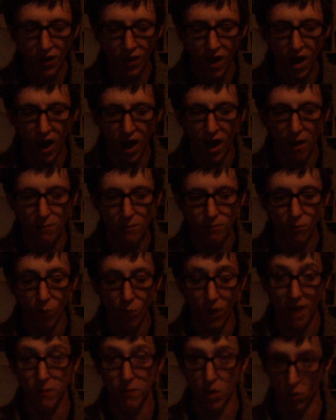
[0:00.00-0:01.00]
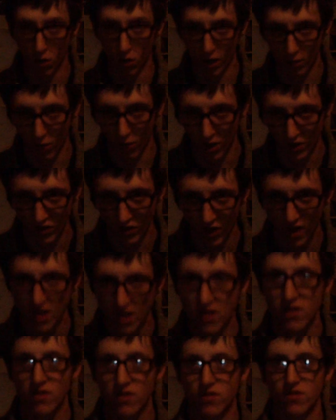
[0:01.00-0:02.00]
where my wallet was,
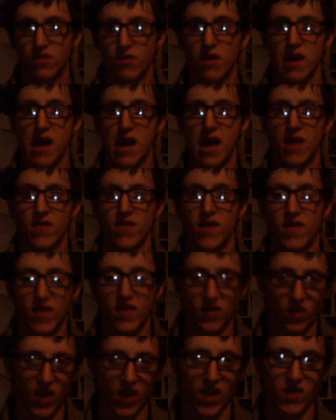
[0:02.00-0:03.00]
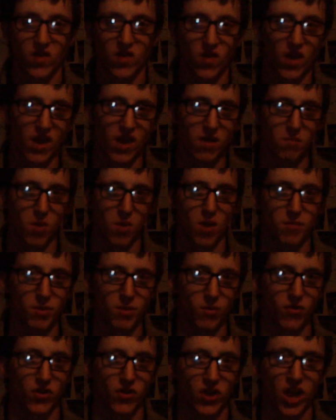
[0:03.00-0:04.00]
and then they said it might
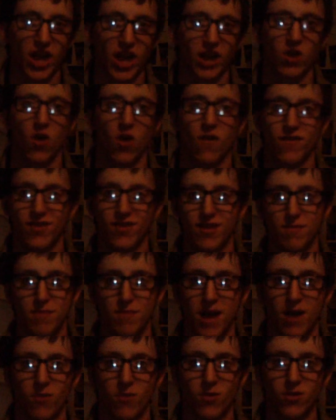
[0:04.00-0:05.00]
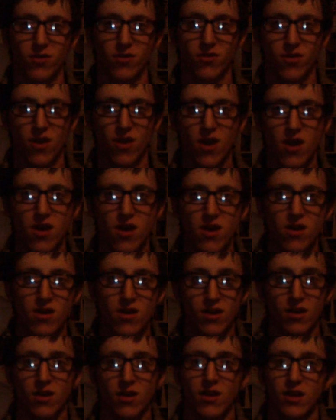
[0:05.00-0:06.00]
be with the king, obviously backwards.
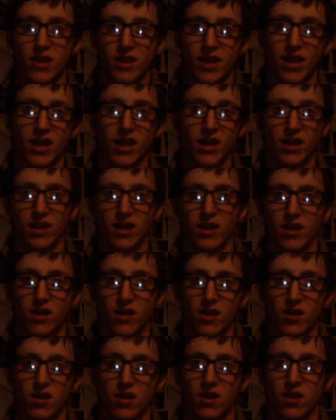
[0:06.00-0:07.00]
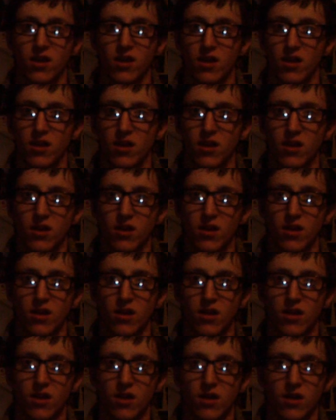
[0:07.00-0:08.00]
King,
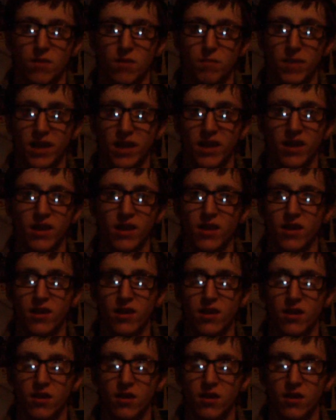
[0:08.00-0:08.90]
be